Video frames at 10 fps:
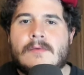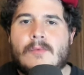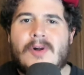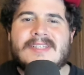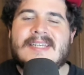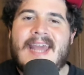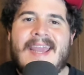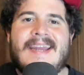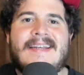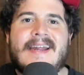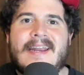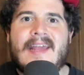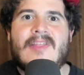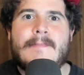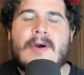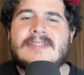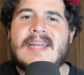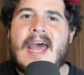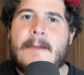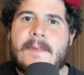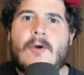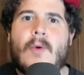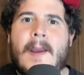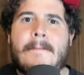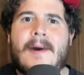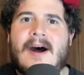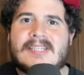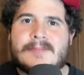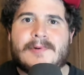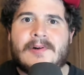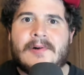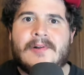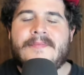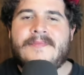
Well, today he did it in the most epic way possible.